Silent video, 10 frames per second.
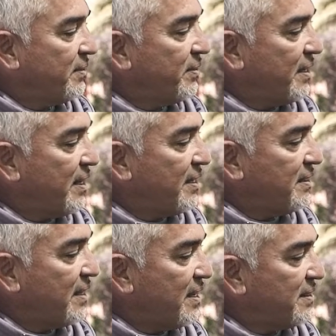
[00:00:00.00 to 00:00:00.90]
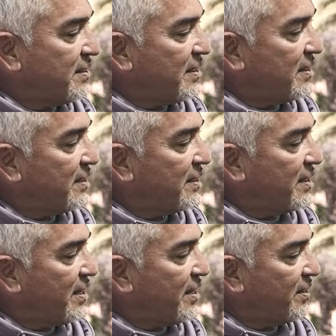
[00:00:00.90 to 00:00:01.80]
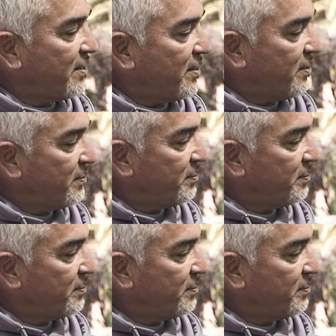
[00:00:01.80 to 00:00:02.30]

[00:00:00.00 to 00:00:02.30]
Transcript: Fantastic. There you go.